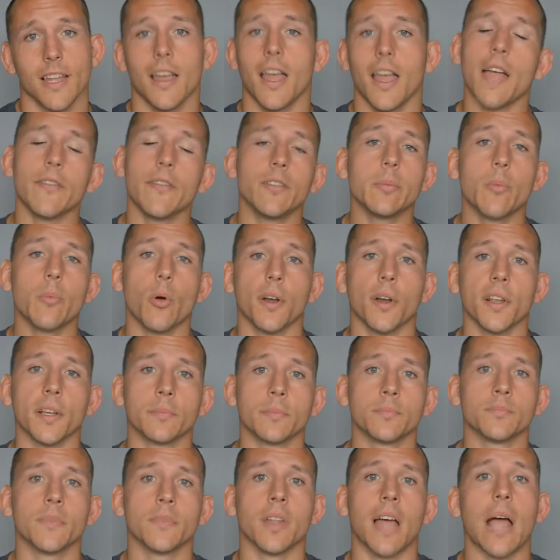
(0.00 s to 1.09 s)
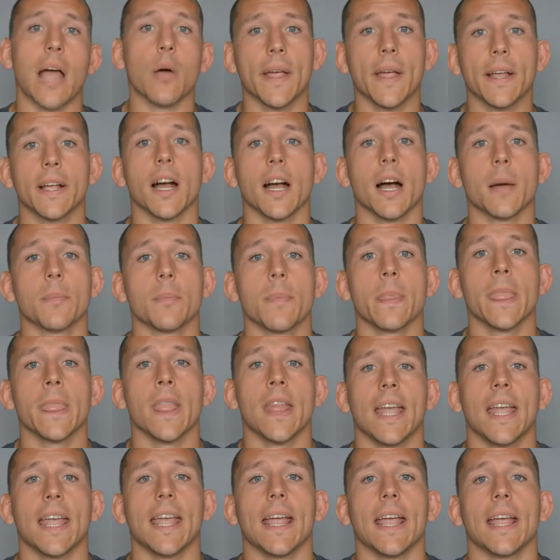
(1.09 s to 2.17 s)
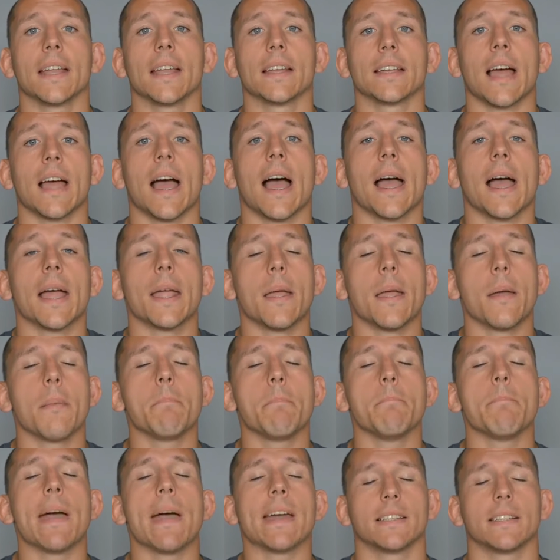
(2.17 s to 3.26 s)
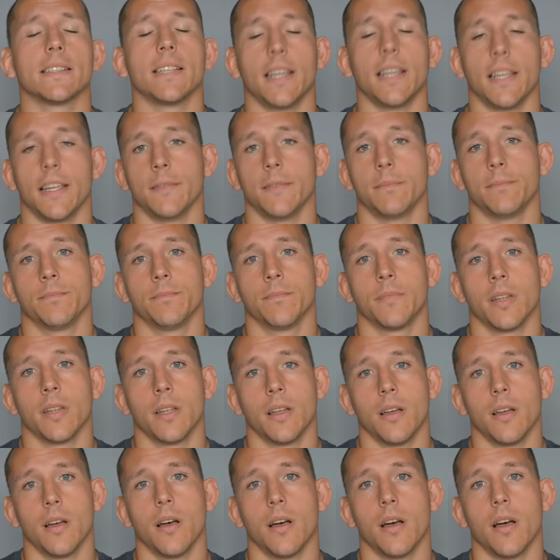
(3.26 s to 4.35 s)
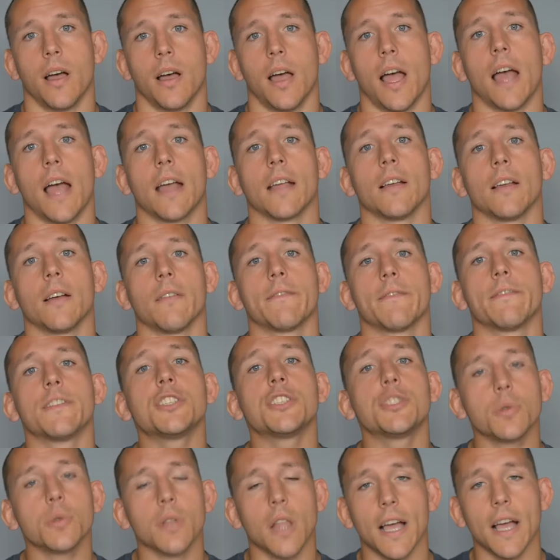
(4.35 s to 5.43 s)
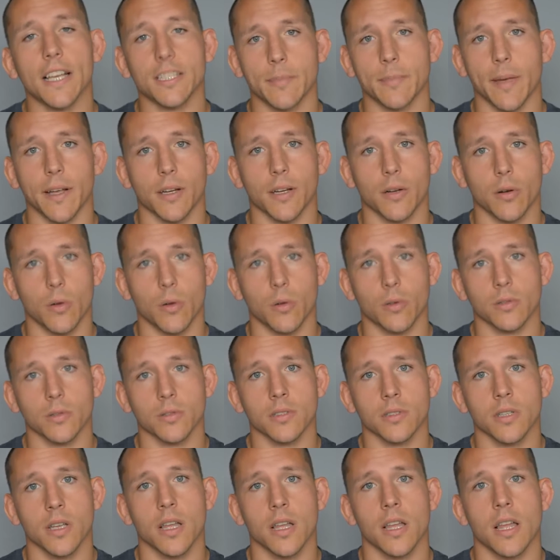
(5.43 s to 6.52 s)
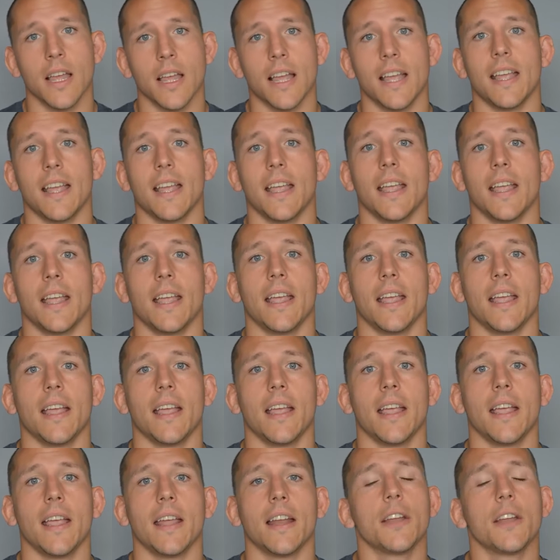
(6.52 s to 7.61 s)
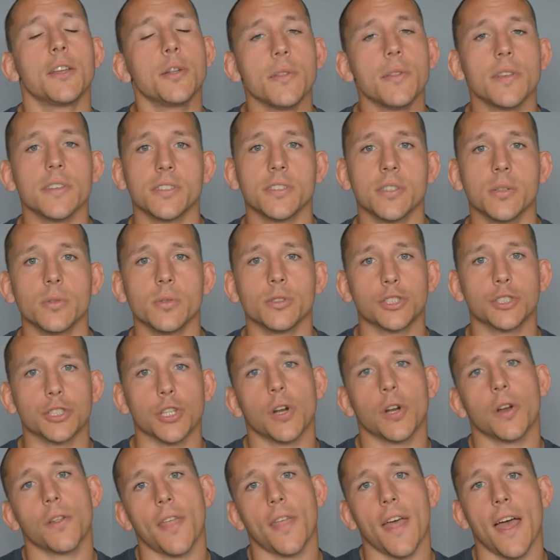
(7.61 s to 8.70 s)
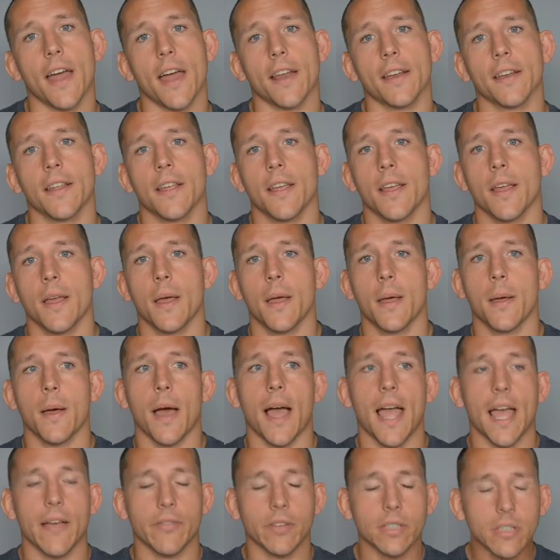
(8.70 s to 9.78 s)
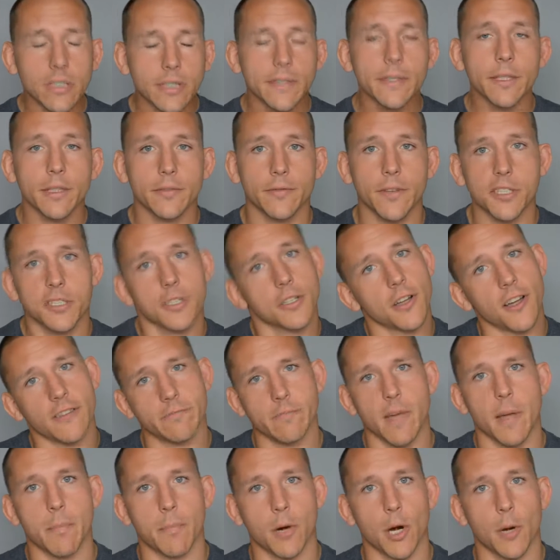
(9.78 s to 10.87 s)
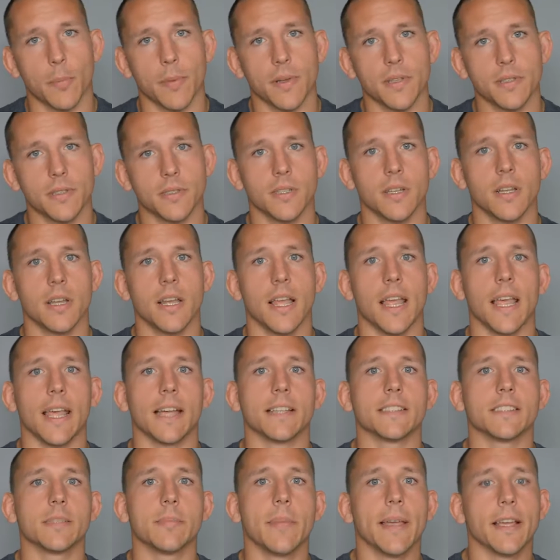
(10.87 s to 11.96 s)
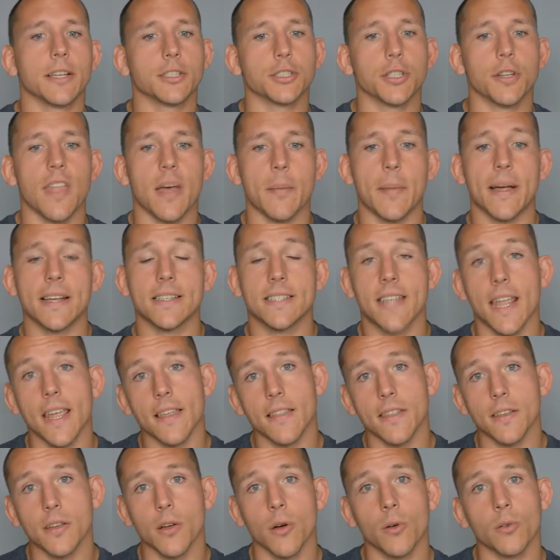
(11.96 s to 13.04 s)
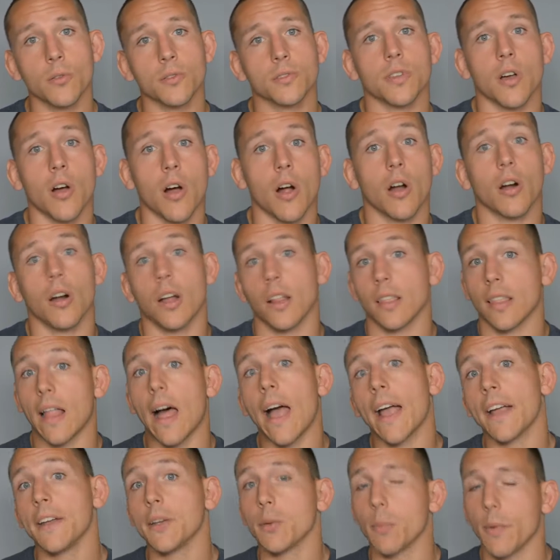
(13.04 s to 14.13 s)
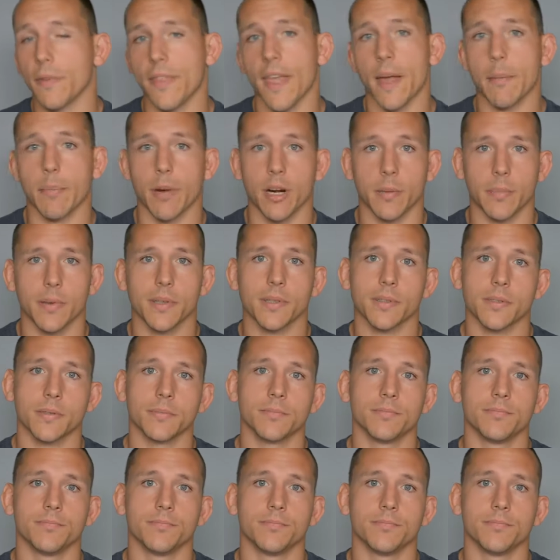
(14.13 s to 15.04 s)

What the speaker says: Every morning, I wake up and I meditate. I visualize my goals, and I do this to ensure that I have a clear vision of my purpose and to make sure that my daily goals are aligned with that purpose.